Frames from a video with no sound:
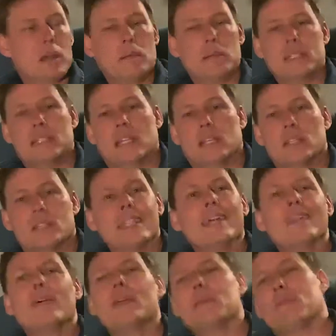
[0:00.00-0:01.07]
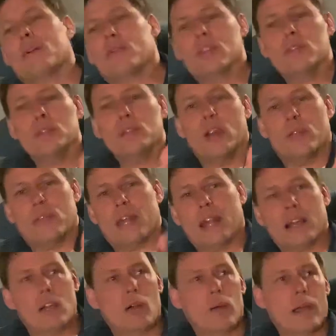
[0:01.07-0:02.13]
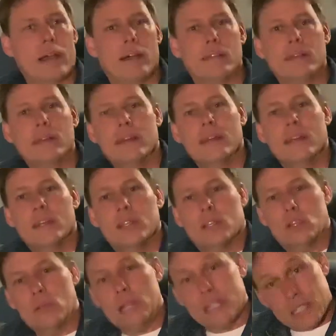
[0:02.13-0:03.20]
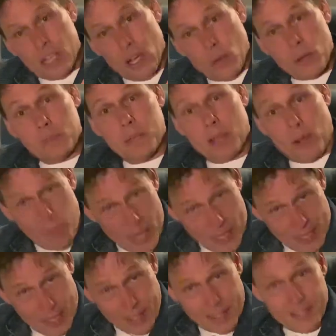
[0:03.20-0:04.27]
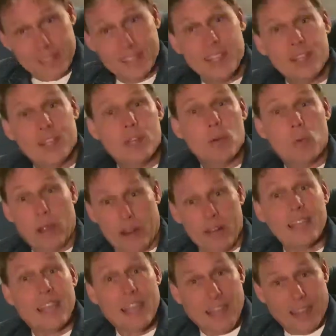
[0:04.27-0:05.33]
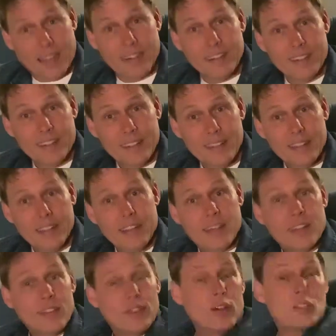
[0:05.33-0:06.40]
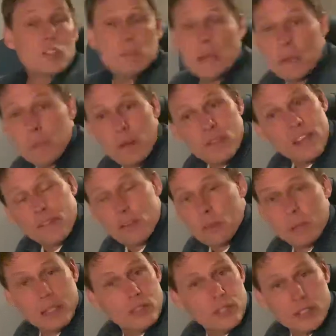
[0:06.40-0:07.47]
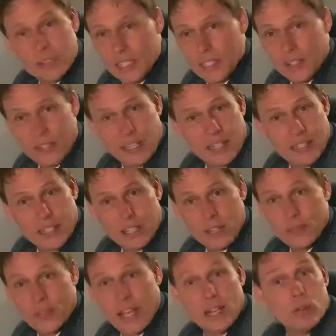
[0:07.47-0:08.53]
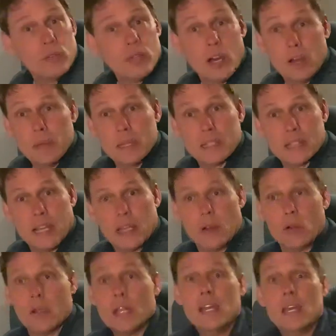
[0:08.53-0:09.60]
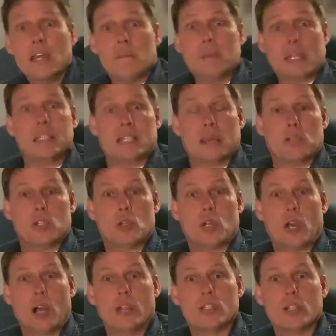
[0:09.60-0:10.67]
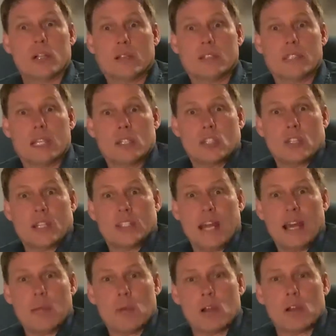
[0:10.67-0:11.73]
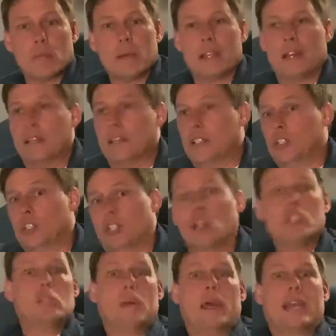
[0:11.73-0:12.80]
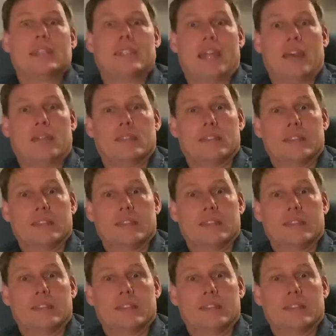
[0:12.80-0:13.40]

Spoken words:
10 years. Now, don't get me wrong, that I go out, you get to go with me on weekends, where again, those people have never been to the theater down here. They don't know me as that. Oh, Billy's coming to do a concert on such and such night where I'm going to be, and the church packs out.